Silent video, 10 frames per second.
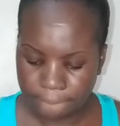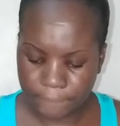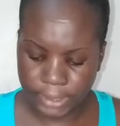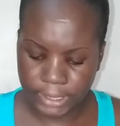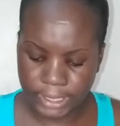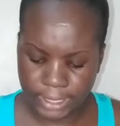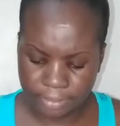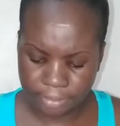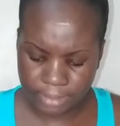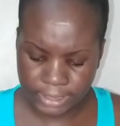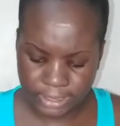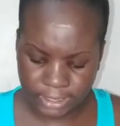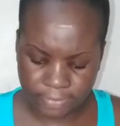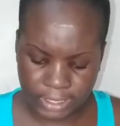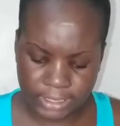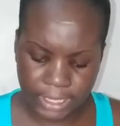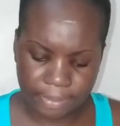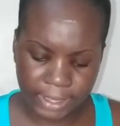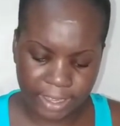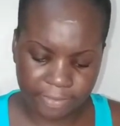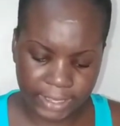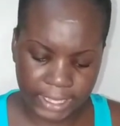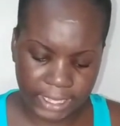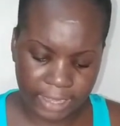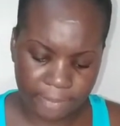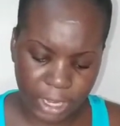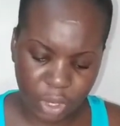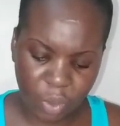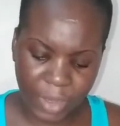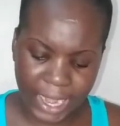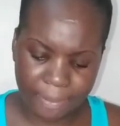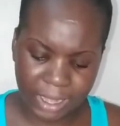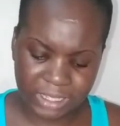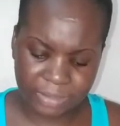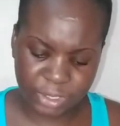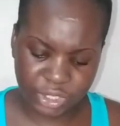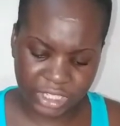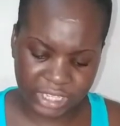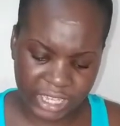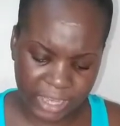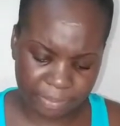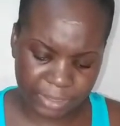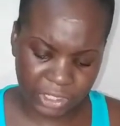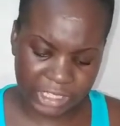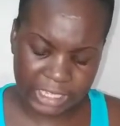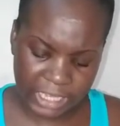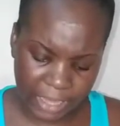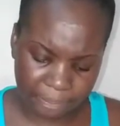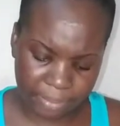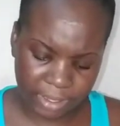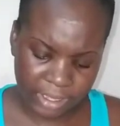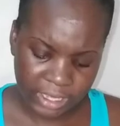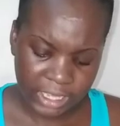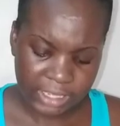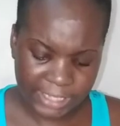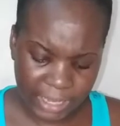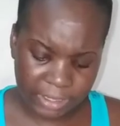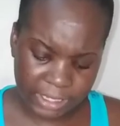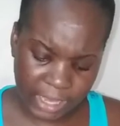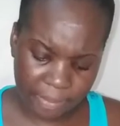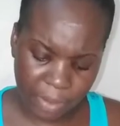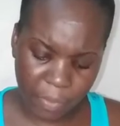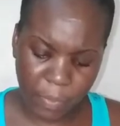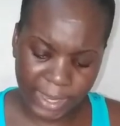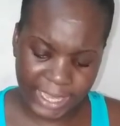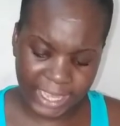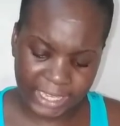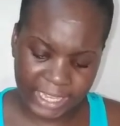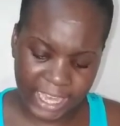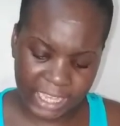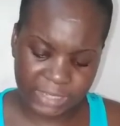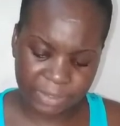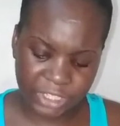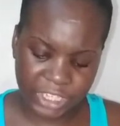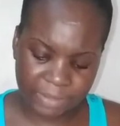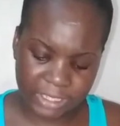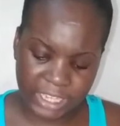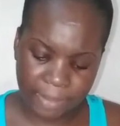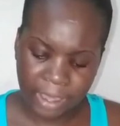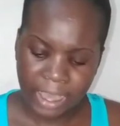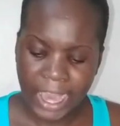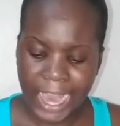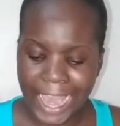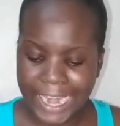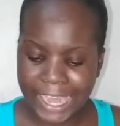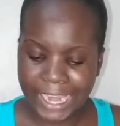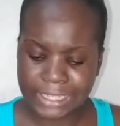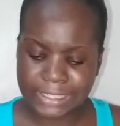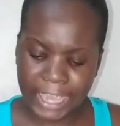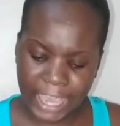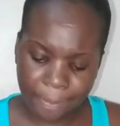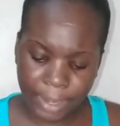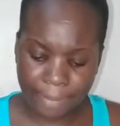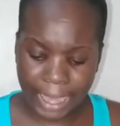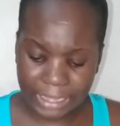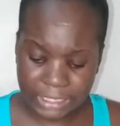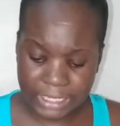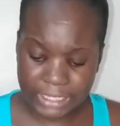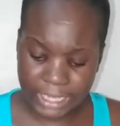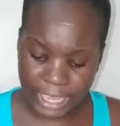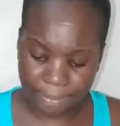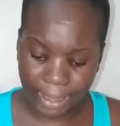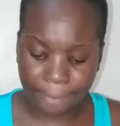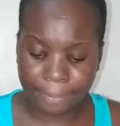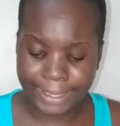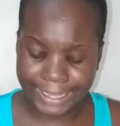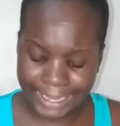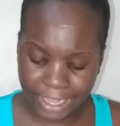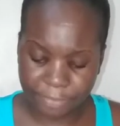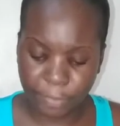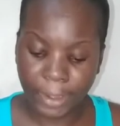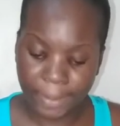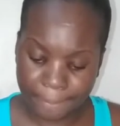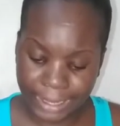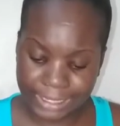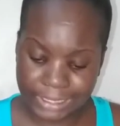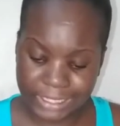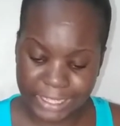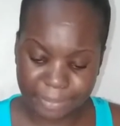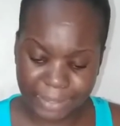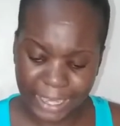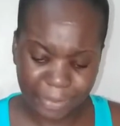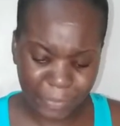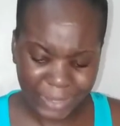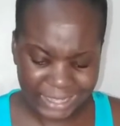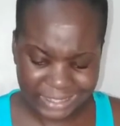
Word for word: But yeah, I'm gonna take off the tape here fight. I mean, I know why they add so much tape to the tape. Tape to tape, you know why they have been had so much tape to tape. And then the tape what them add to the tape, I peel up what them on the tape. Like what?